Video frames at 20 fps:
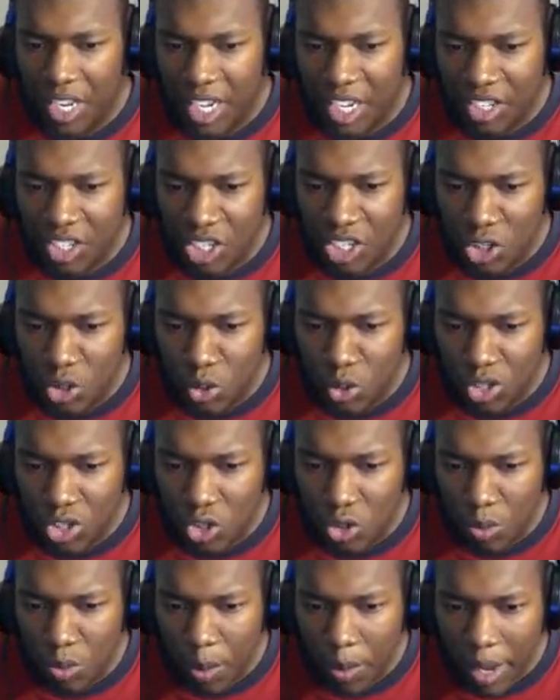did he just do the
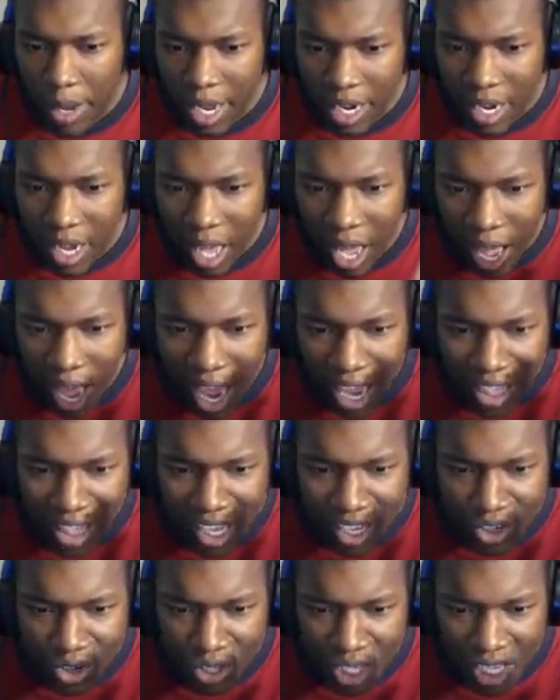Superman eye
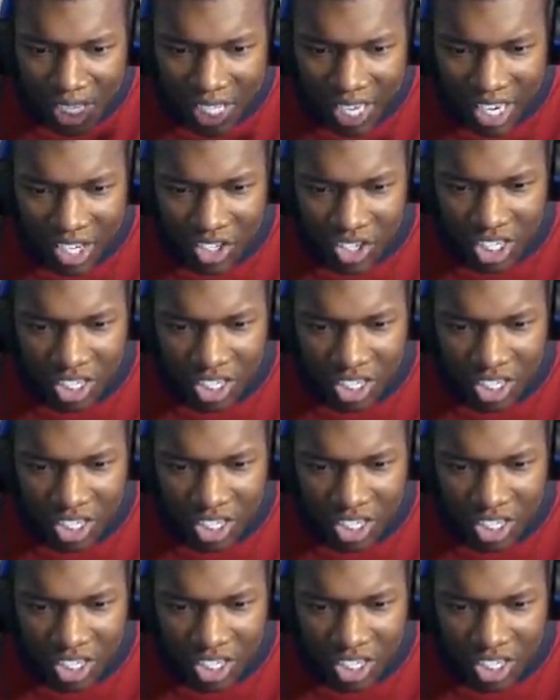laser thing that I